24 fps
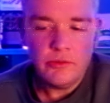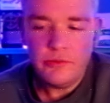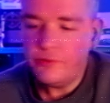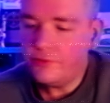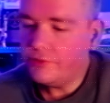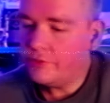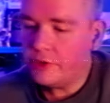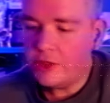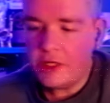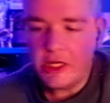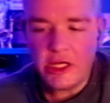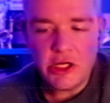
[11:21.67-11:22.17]

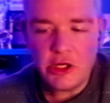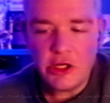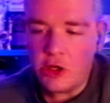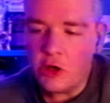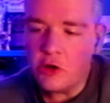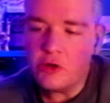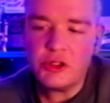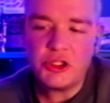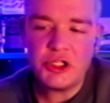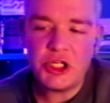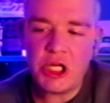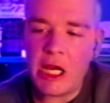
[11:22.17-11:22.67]
in no
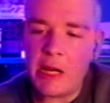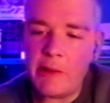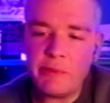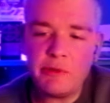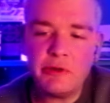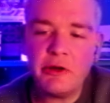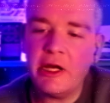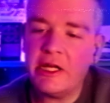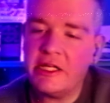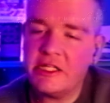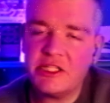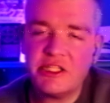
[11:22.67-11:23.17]
shape to,
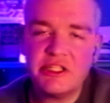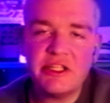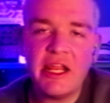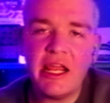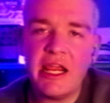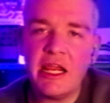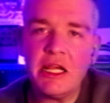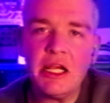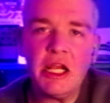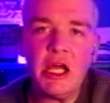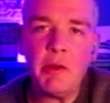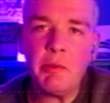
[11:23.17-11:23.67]
like,
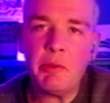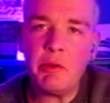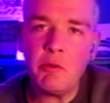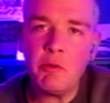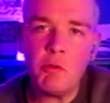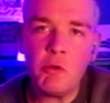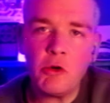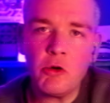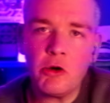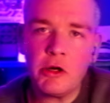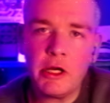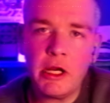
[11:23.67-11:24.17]
stand up and
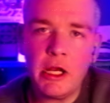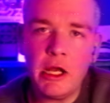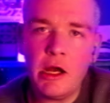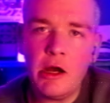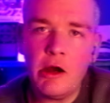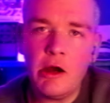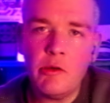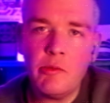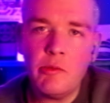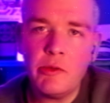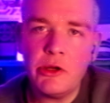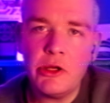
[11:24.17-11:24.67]
work
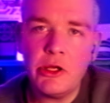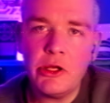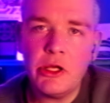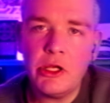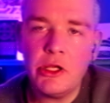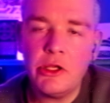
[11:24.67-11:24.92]
out. But